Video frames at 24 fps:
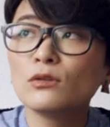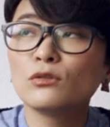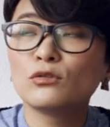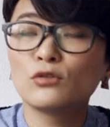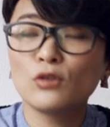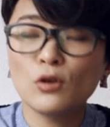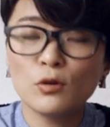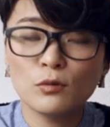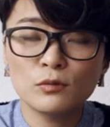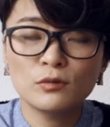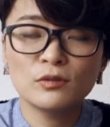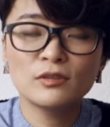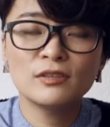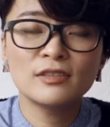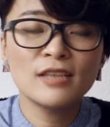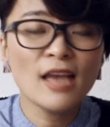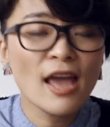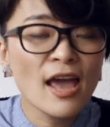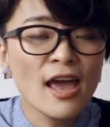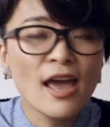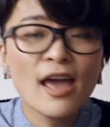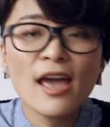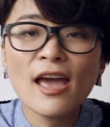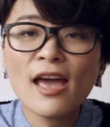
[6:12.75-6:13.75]
do, te,
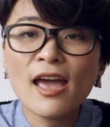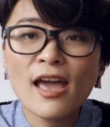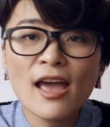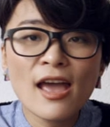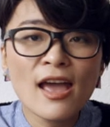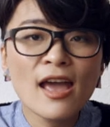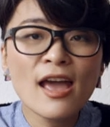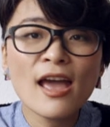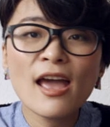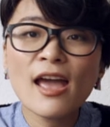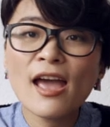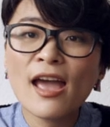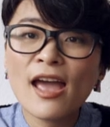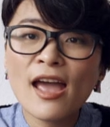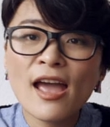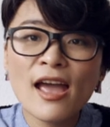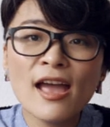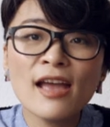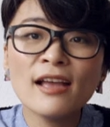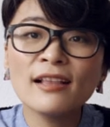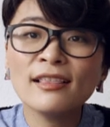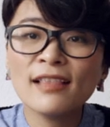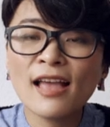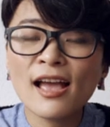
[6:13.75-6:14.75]

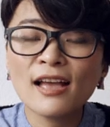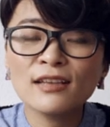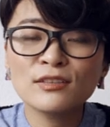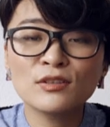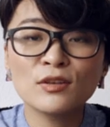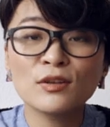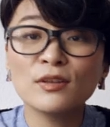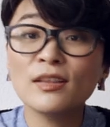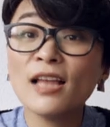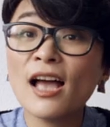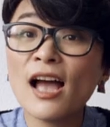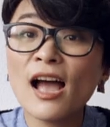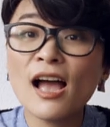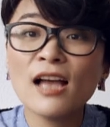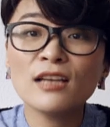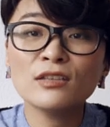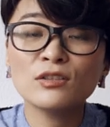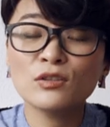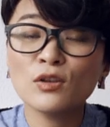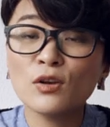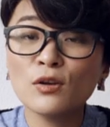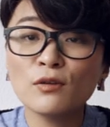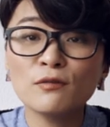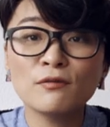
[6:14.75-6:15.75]
la,
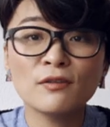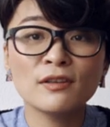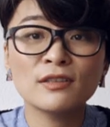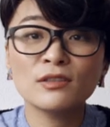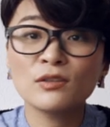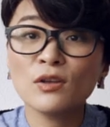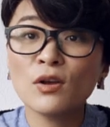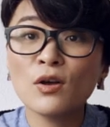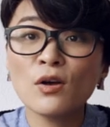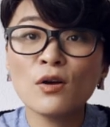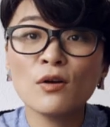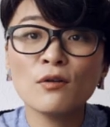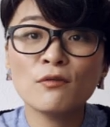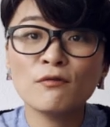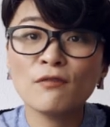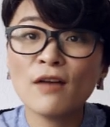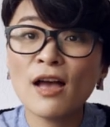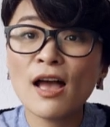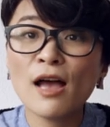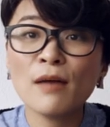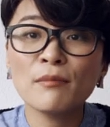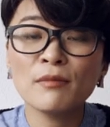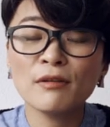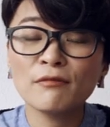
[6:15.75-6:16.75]
sol,
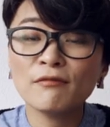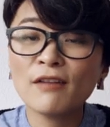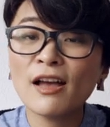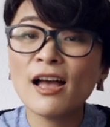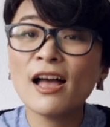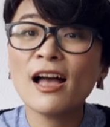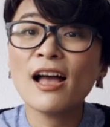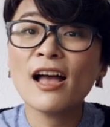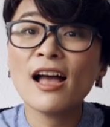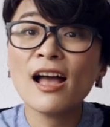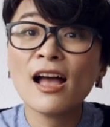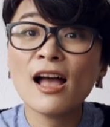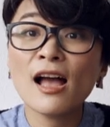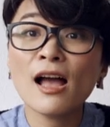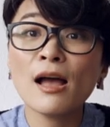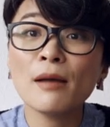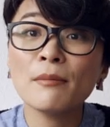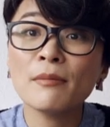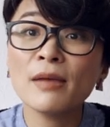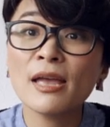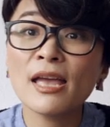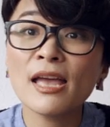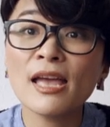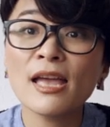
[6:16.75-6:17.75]
fa,
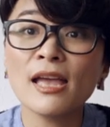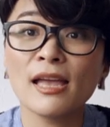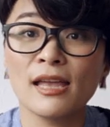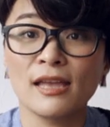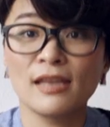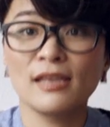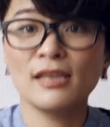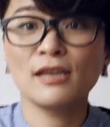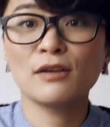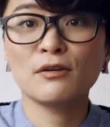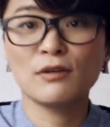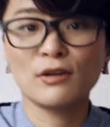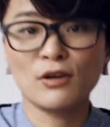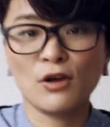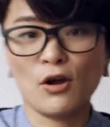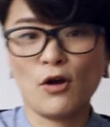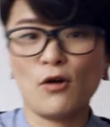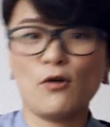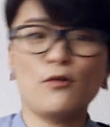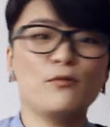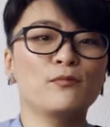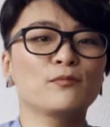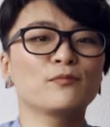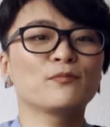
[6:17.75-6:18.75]
me. Here we go.
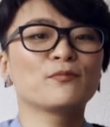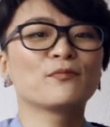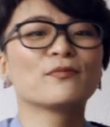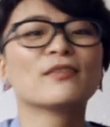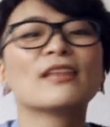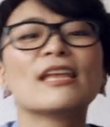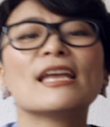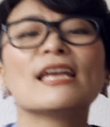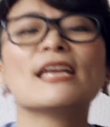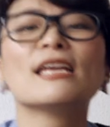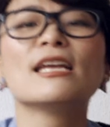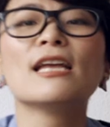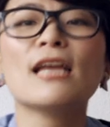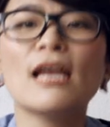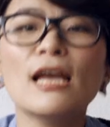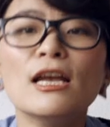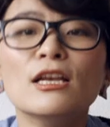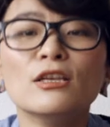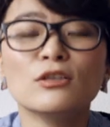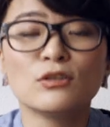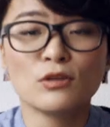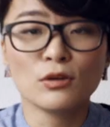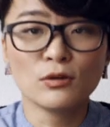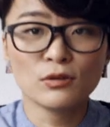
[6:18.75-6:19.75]

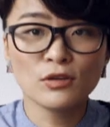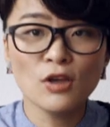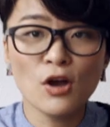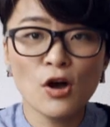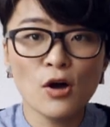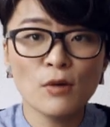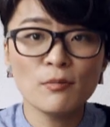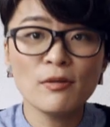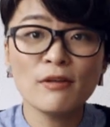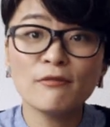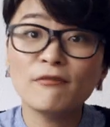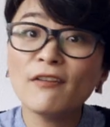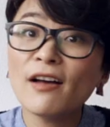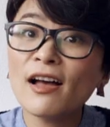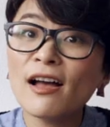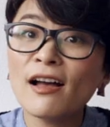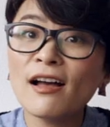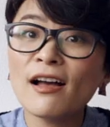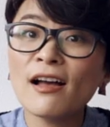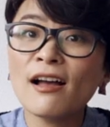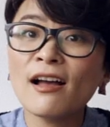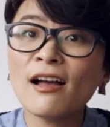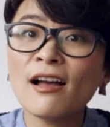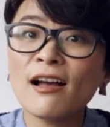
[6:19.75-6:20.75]
So, do, me,
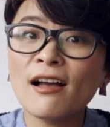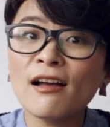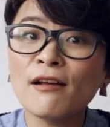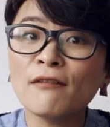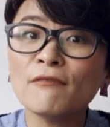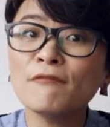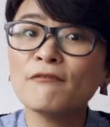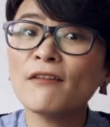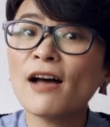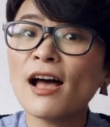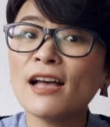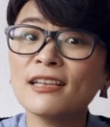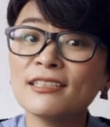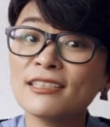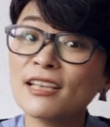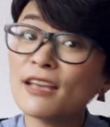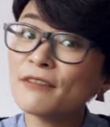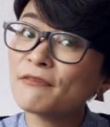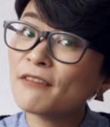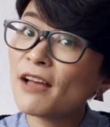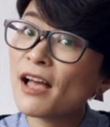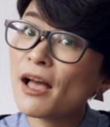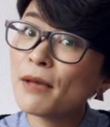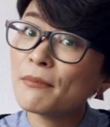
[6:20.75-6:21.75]
fa, se,
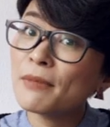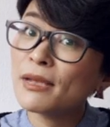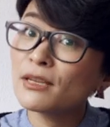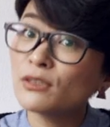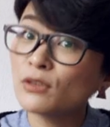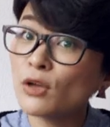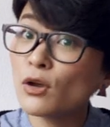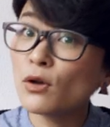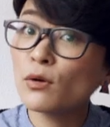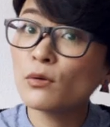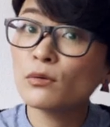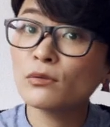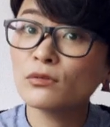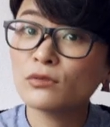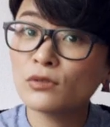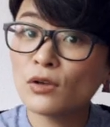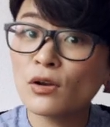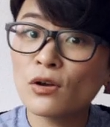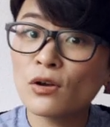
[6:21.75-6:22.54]
fa, me, do,